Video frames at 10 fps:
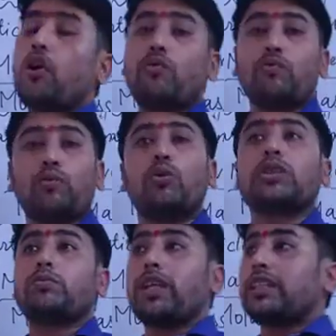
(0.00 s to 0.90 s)
of
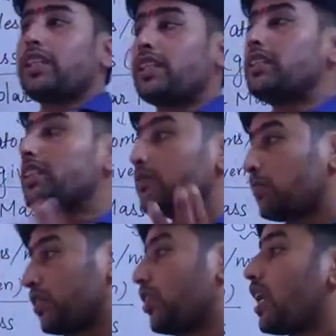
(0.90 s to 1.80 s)
moles present in this
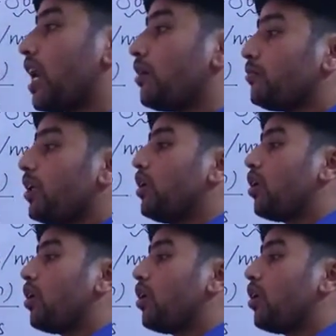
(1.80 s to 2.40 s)
much gram